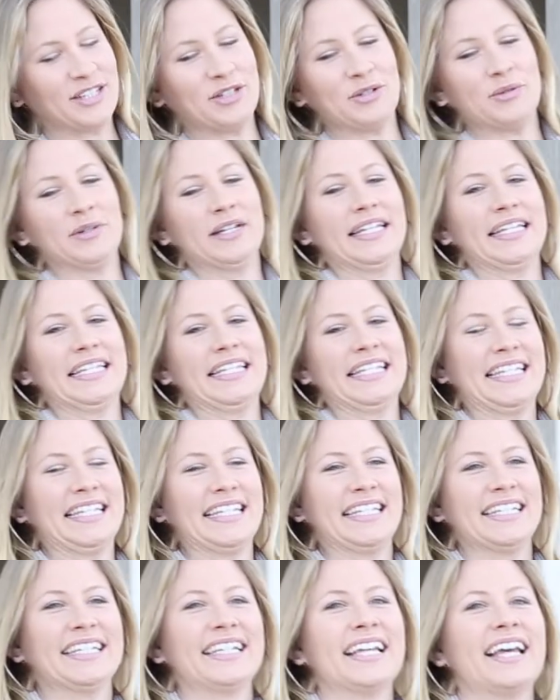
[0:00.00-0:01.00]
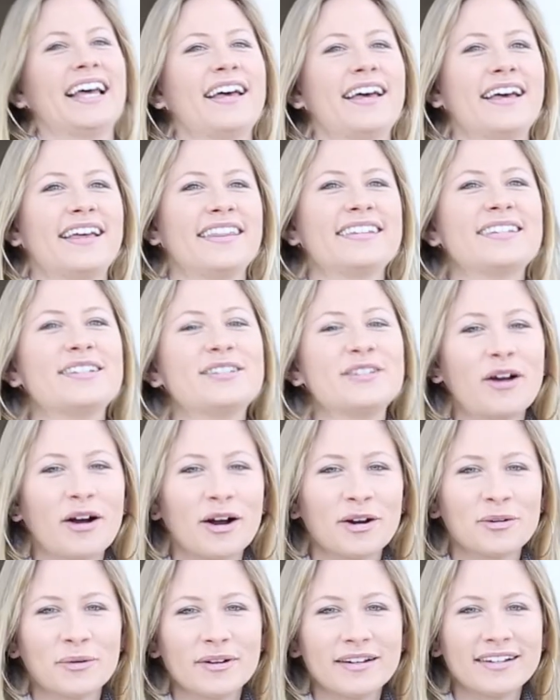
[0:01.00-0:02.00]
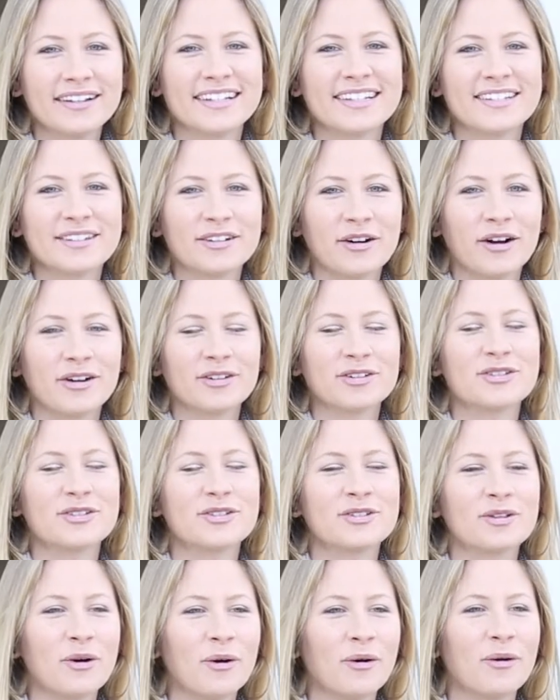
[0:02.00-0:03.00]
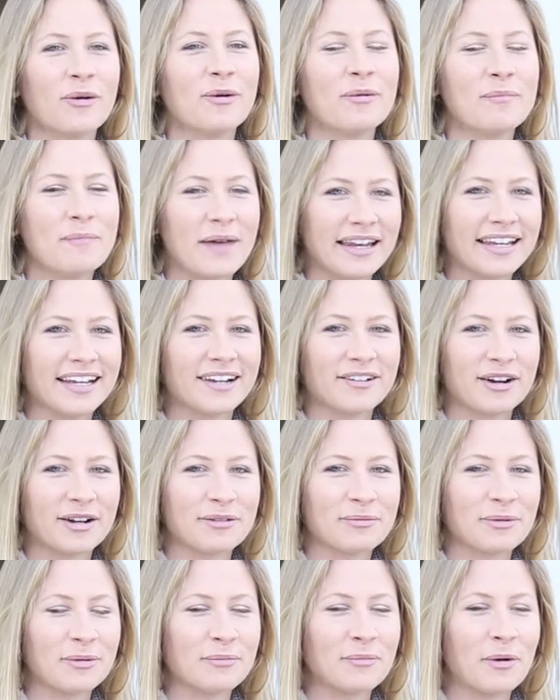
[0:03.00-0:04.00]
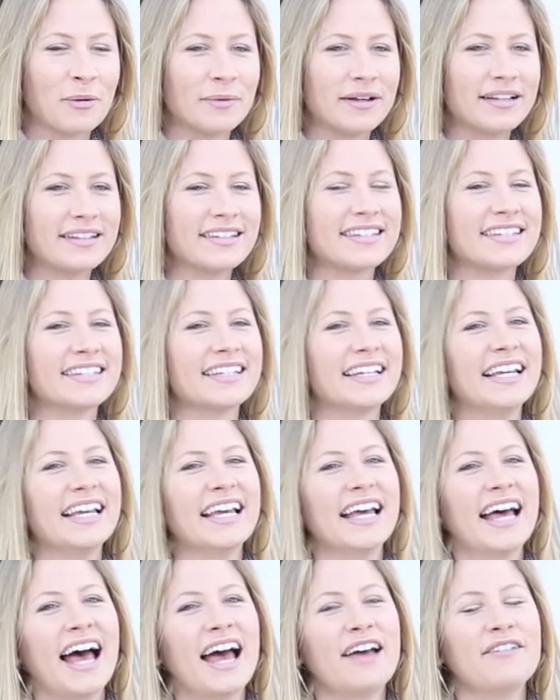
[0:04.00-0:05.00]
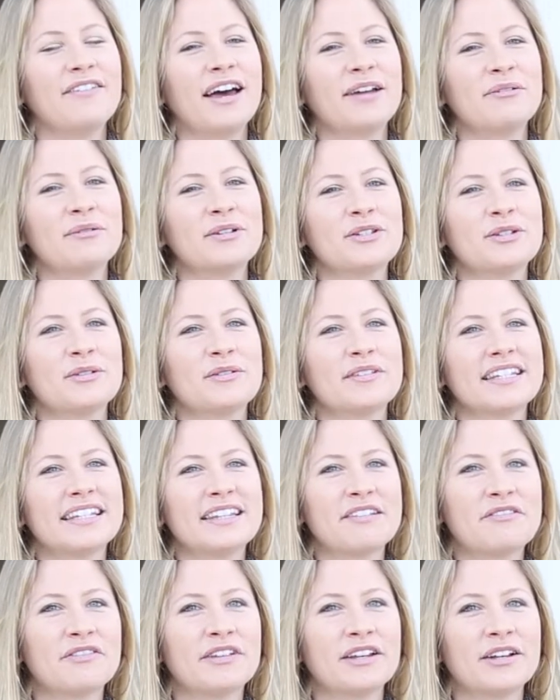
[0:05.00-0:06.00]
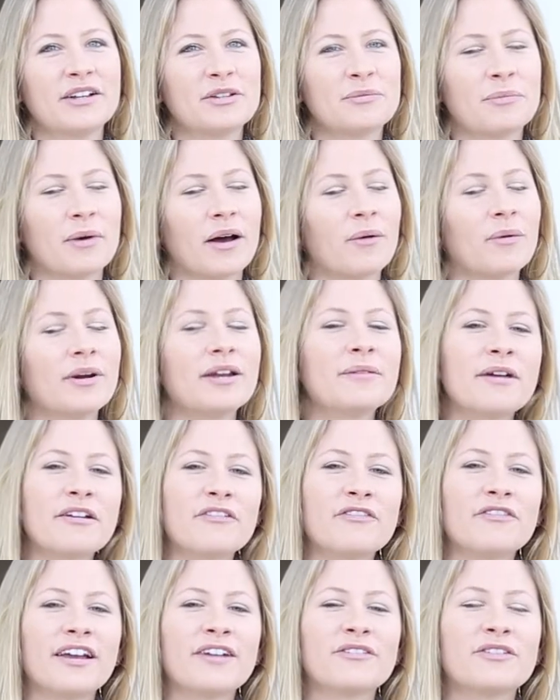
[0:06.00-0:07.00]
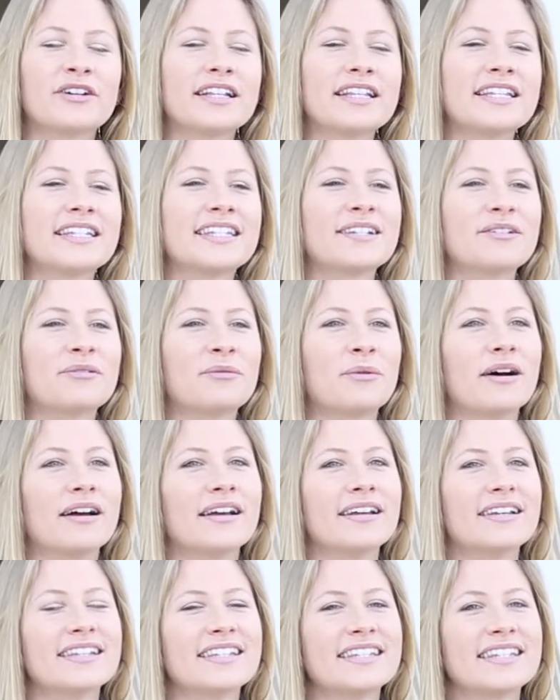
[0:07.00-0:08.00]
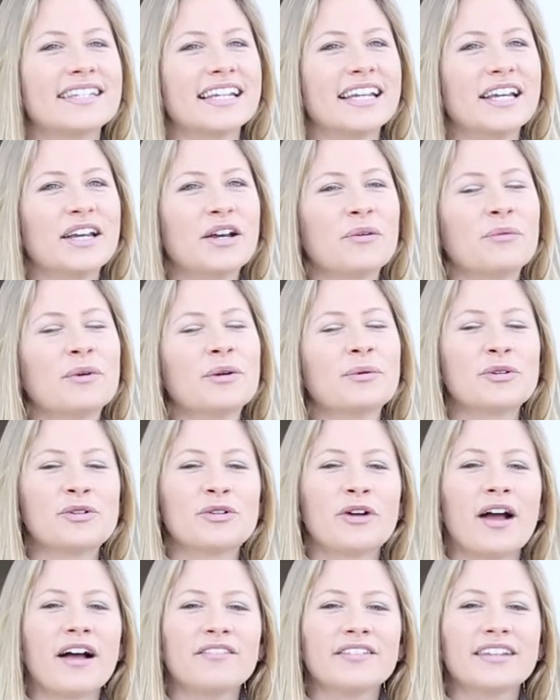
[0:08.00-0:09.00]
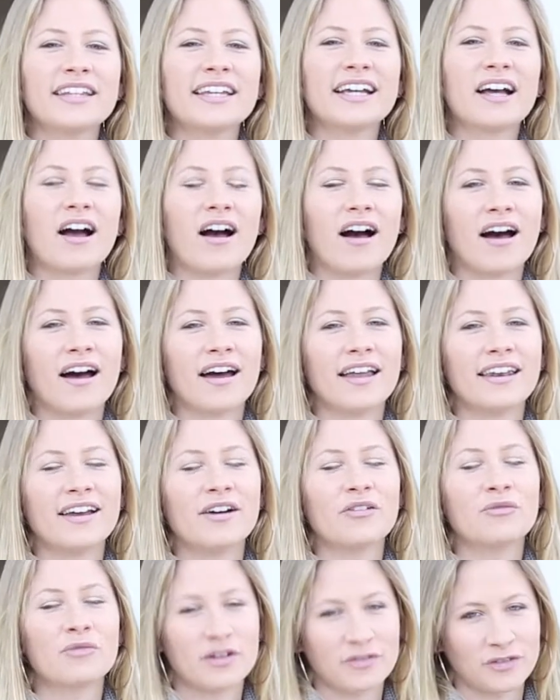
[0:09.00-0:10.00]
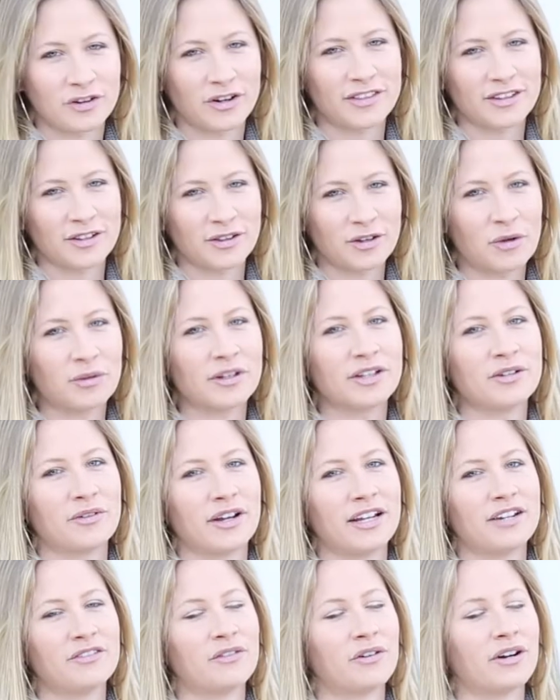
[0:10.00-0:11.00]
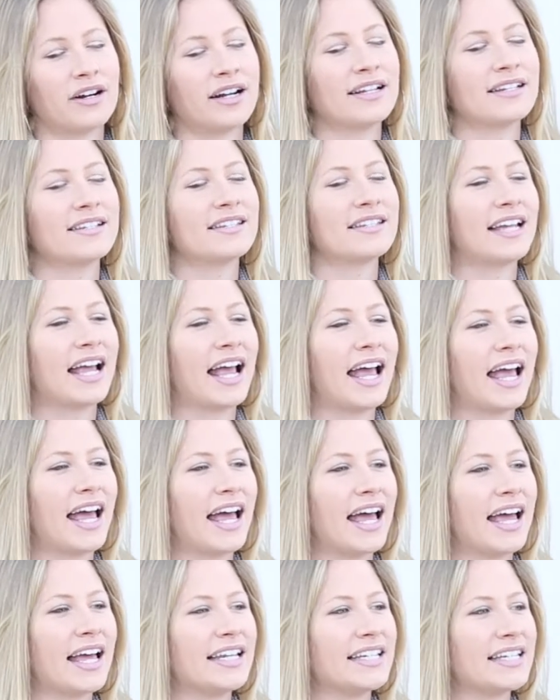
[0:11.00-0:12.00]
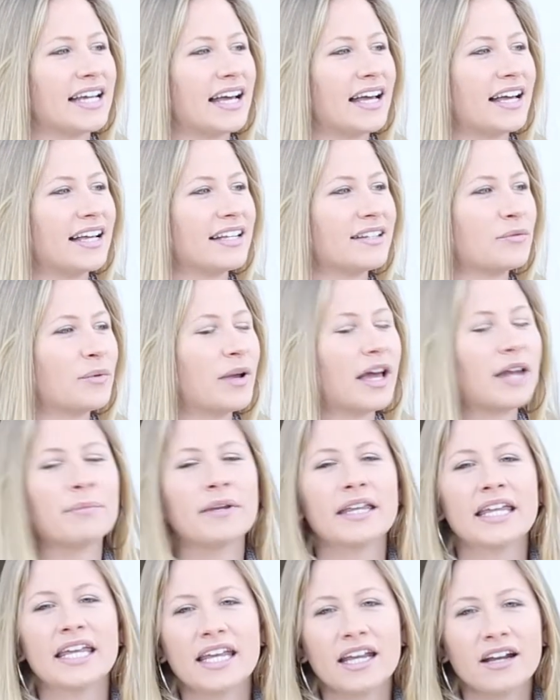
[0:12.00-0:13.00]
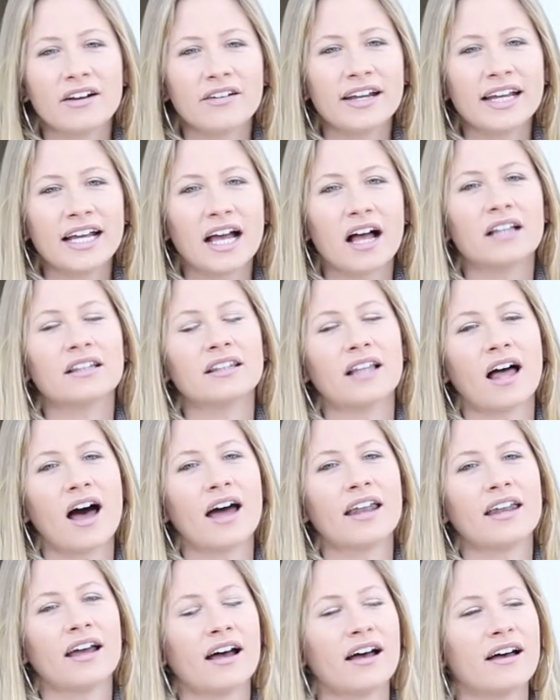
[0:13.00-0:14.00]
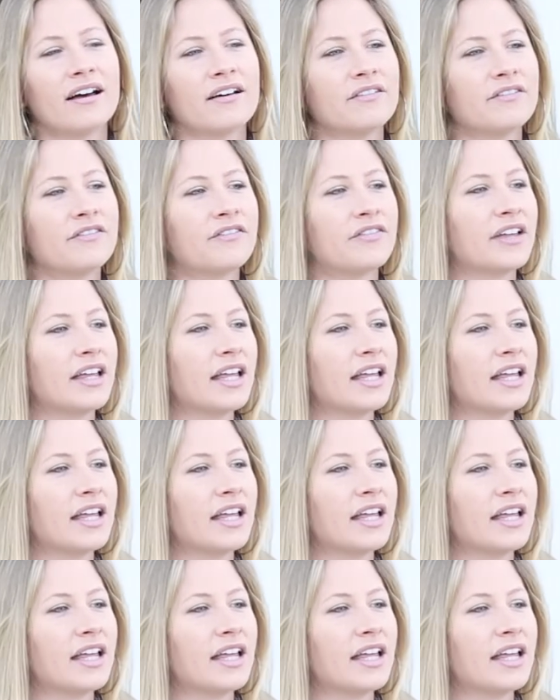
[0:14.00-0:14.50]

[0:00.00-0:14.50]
students. Uh, this is a hard one because there are so many incredible moments I've had with students in the field, but one of my favorites was we were traveling on a river in the lowland rainforest, and uh, we had been hearing a lot of